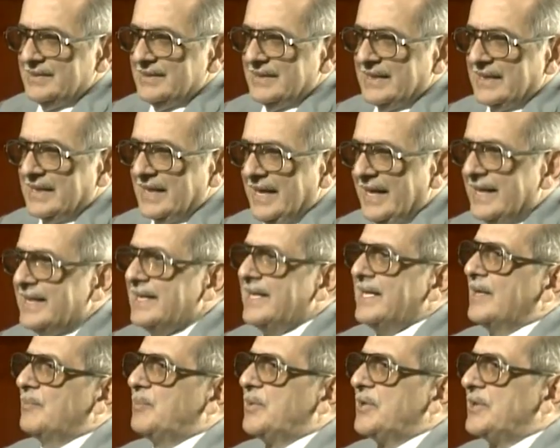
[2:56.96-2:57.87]

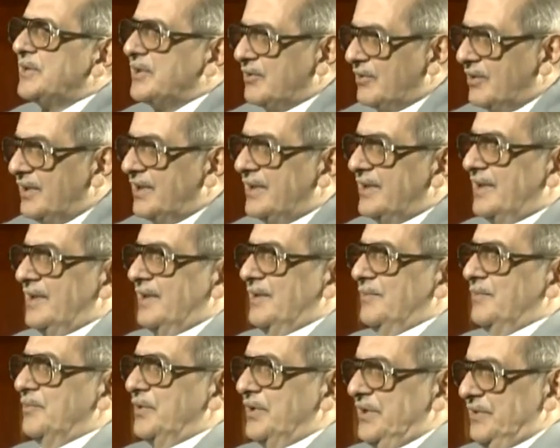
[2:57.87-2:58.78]
declining a particular
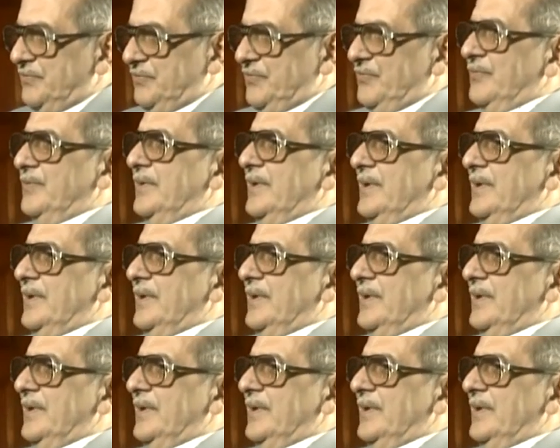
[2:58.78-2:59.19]
brief